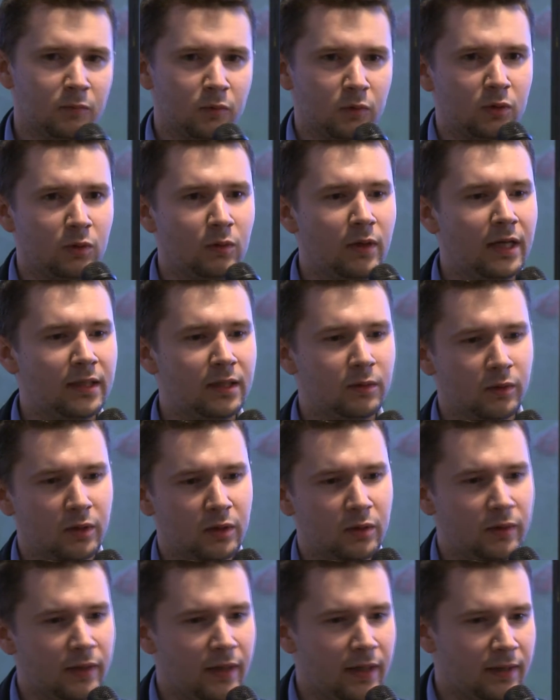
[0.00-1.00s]
together we
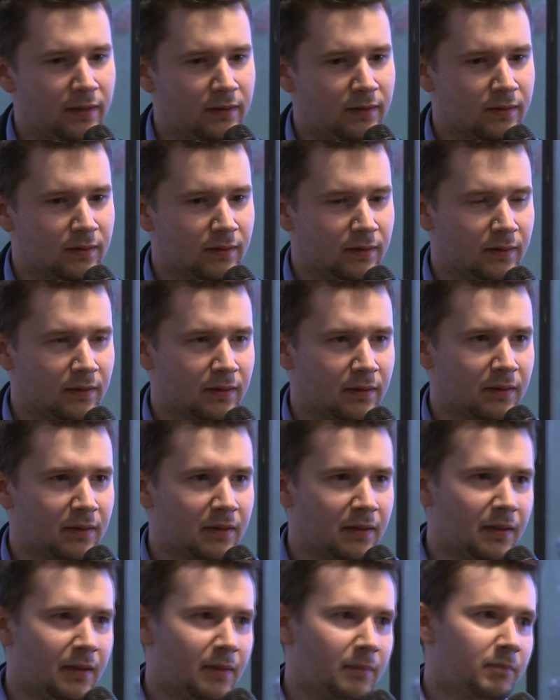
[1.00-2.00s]
create the
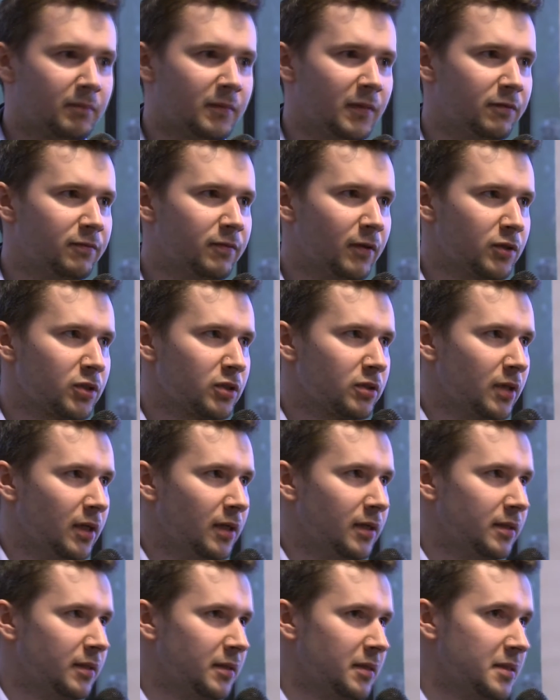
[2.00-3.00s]

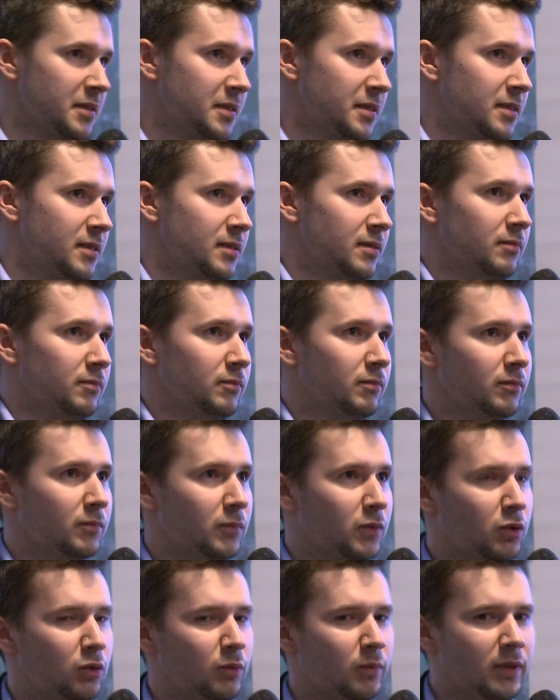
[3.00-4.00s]
functionalities
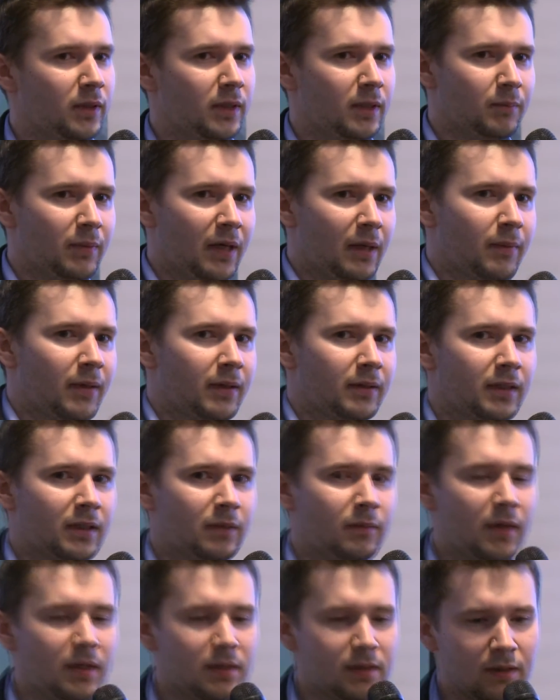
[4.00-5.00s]
to be
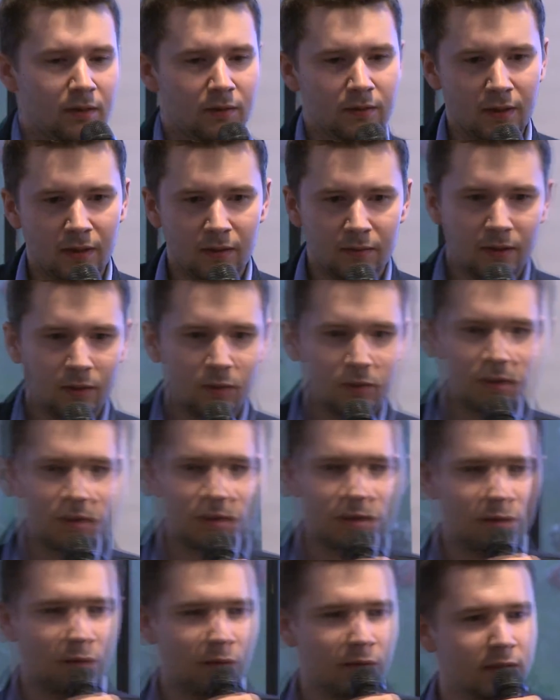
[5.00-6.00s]
implemented based on the user
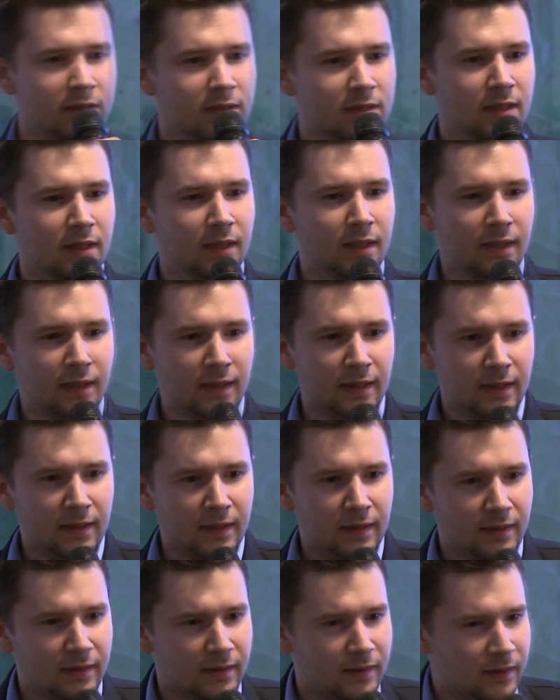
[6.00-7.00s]
stories.
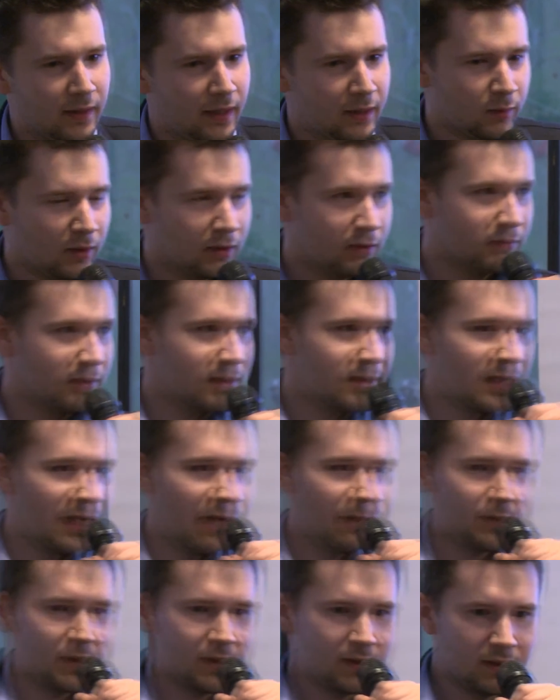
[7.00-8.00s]
And one of the
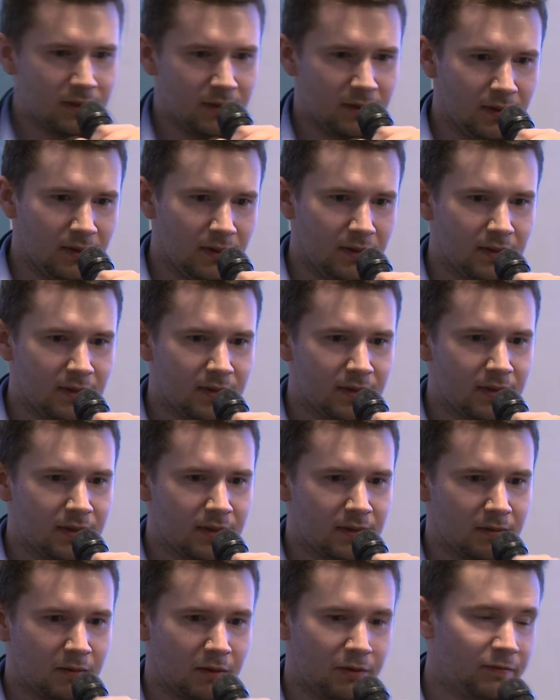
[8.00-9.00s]
steps
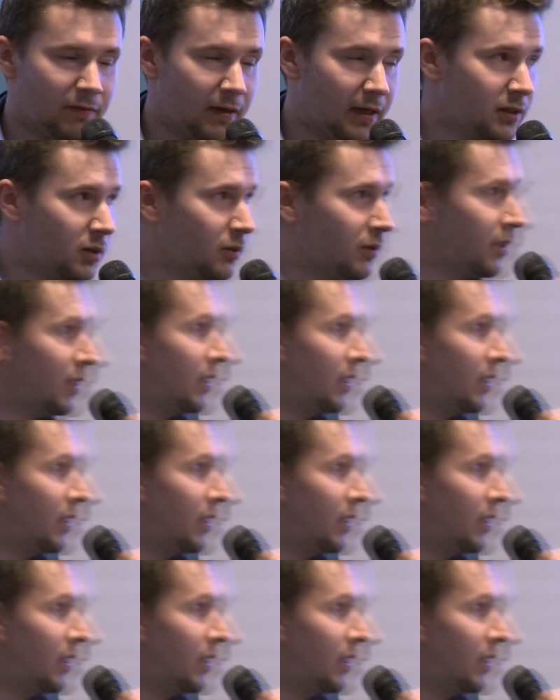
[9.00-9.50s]
is refactoring